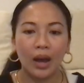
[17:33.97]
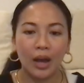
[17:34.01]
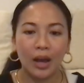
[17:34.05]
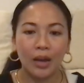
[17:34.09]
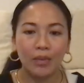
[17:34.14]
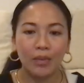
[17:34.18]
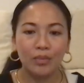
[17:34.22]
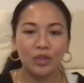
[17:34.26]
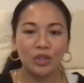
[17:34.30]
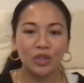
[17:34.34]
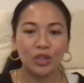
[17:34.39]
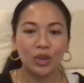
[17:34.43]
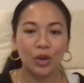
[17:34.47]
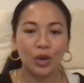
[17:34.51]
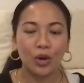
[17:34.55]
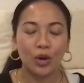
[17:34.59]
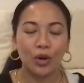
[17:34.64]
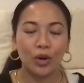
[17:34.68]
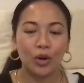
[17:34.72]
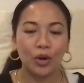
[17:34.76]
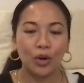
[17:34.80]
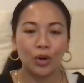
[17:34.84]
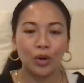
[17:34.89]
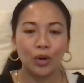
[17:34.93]

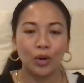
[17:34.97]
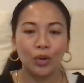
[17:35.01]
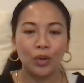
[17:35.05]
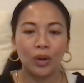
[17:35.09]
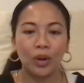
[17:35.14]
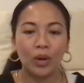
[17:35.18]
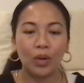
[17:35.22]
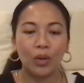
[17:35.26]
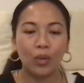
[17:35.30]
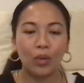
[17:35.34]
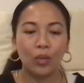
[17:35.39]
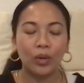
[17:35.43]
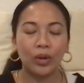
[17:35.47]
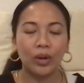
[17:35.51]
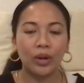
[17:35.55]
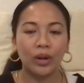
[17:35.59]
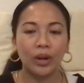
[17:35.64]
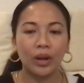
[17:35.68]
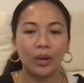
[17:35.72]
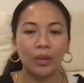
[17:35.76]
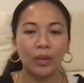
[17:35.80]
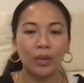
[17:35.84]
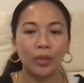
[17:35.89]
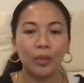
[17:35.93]
so we're
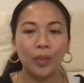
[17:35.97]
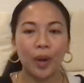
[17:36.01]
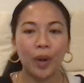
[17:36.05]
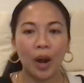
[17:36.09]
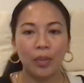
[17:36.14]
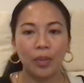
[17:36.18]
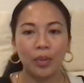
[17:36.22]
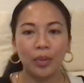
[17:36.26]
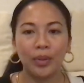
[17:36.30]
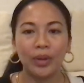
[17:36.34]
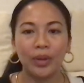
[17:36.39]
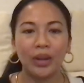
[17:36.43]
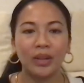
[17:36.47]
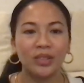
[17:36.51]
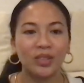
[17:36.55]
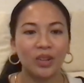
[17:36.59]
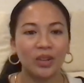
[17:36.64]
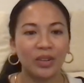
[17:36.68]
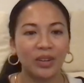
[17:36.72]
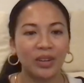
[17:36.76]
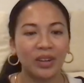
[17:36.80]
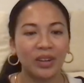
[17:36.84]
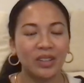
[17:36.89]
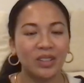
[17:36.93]
going to probably
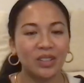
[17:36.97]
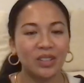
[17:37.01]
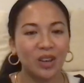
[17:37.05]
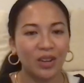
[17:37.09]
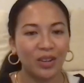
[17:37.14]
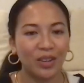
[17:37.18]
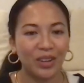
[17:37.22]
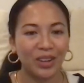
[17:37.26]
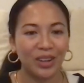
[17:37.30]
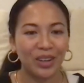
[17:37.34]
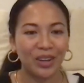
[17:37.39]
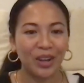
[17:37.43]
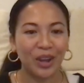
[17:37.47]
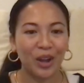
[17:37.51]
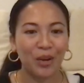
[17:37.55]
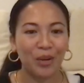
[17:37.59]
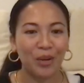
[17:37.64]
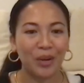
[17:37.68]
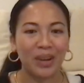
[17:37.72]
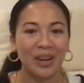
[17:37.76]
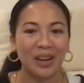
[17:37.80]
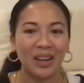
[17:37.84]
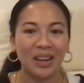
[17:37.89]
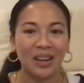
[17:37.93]
start get
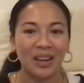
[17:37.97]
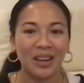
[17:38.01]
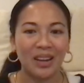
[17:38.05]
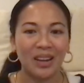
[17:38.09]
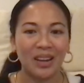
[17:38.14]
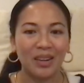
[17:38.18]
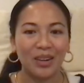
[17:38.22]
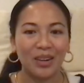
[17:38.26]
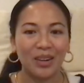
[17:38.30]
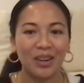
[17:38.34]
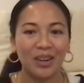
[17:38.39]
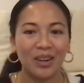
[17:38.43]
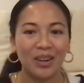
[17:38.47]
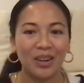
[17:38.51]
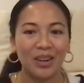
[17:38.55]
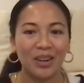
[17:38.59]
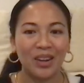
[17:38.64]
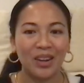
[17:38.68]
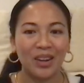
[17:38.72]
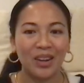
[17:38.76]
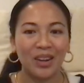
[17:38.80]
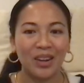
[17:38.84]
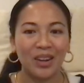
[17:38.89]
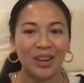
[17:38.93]
going
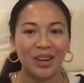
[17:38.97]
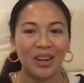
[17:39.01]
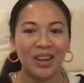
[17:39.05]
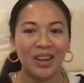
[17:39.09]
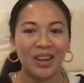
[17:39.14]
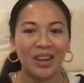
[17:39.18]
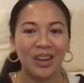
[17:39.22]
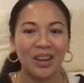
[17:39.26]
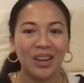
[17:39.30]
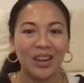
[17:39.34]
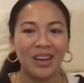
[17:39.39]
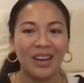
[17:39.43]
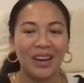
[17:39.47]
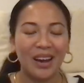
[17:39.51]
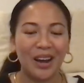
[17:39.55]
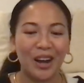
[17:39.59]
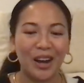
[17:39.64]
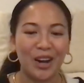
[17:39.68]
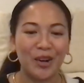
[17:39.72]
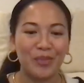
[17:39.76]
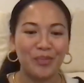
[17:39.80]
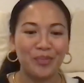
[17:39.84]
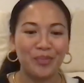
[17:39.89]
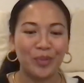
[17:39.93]
and with the
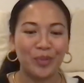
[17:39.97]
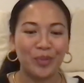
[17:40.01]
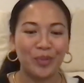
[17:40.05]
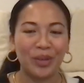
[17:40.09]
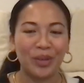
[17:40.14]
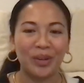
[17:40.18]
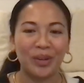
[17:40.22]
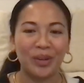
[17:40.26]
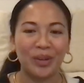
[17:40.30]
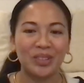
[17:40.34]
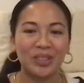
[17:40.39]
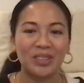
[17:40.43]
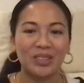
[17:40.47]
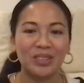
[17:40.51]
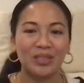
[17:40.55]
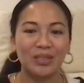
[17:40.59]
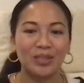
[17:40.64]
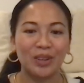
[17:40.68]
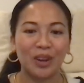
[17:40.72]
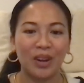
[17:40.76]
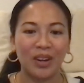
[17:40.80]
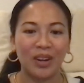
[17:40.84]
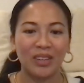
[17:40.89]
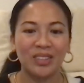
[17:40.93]
artist
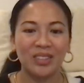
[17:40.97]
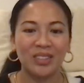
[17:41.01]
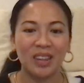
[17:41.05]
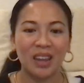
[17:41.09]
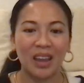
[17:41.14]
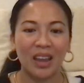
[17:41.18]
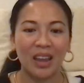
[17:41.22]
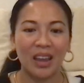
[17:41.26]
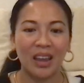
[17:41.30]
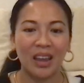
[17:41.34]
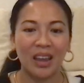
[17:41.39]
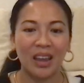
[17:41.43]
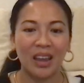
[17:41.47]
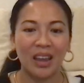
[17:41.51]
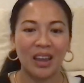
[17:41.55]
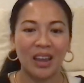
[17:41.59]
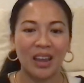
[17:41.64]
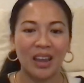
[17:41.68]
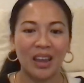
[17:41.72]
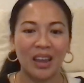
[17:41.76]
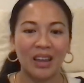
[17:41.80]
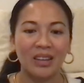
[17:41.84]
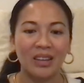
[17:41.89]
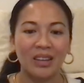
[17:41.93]
talks. And
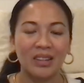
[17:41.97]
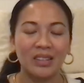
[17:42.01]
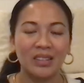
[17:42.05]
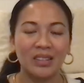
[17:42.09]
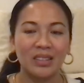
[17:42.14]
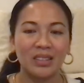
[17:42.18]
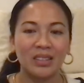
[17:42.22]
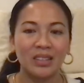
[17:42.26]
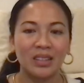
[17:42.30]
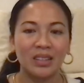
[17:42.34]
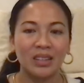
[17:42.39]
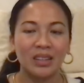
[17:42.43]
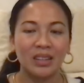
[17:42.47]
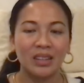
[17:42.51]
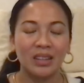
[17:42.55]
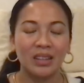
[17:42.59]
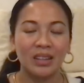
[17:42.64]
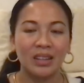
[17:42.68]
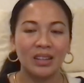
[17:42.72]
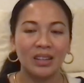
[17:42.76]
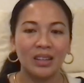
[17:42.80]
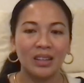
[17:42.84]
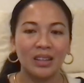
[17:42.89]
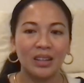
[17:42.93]
if you all
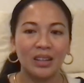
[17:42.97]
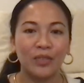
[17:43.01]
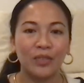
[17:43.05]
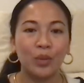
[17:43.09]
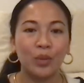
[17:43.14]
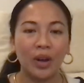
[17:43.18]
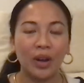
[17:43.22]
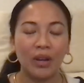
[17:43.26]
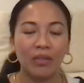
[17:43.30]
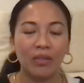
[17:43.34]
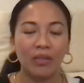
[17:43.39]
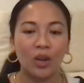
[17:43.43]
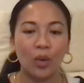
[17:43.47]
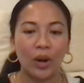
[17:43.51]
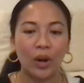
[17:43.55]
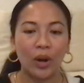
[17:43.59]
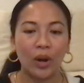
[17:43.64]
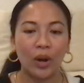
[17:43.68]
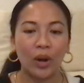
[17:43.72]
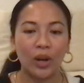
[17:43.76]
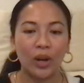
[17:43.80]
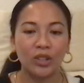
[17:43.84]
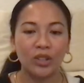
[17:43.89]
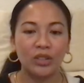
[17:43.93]
have any questions or
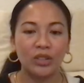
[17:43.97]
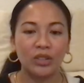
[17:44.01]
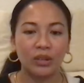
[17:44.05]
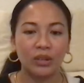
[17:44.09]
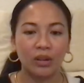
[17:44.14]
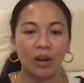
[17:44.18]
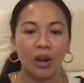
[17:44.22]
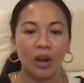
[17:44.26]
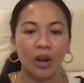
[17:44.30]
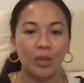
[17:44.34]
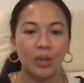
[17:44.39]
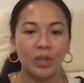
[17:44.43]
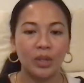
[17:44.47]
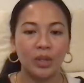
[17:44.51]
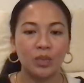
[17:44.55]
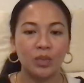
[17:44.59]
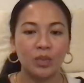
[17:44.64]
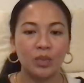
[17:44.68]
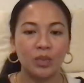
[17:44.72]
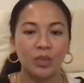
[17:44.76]
comments, please